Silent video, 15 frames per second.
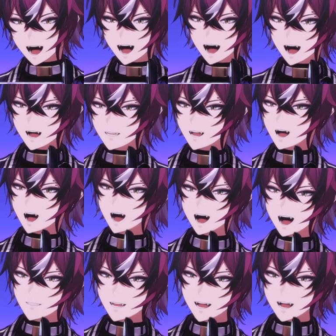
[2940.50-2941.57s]
Perhaps
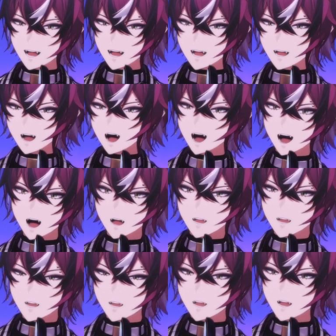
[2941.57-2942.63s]
you
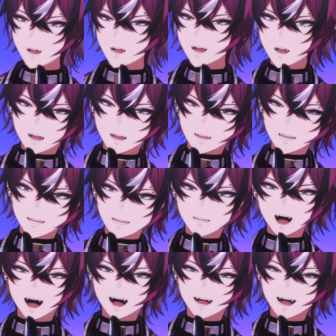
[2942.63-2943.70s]
rolled your
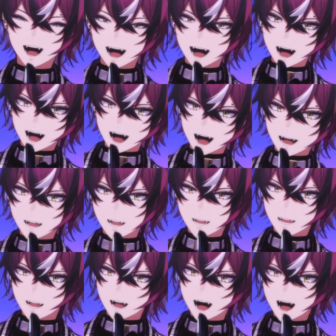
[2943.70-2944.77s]
face into the
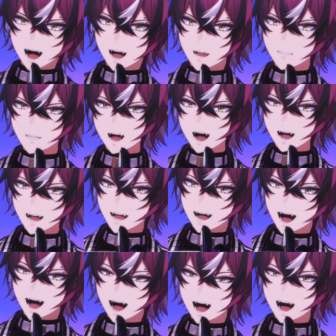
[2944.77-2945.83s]
cage bars
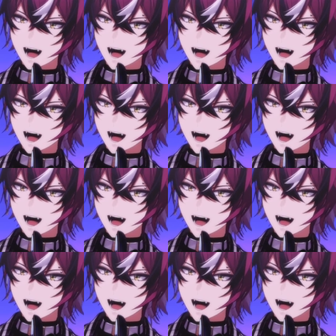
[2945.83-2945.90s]
again.